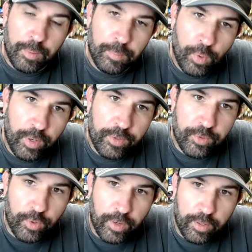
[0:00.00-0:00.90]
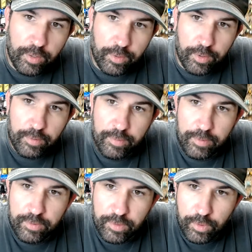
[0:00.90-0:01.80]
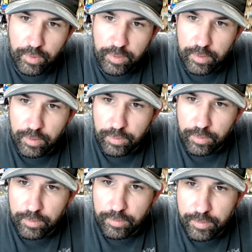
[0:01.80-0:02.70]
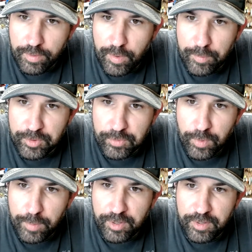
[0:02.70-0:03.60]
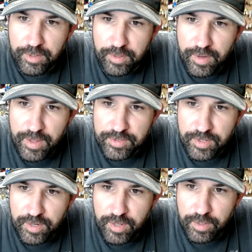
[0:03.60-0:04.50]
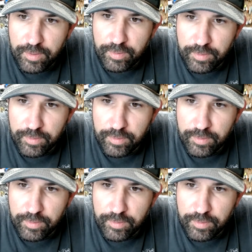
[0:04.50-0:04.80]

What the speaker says: Morgan, it's a great color. It is a great color. Now I'm just rubbing it into Nasty Nate.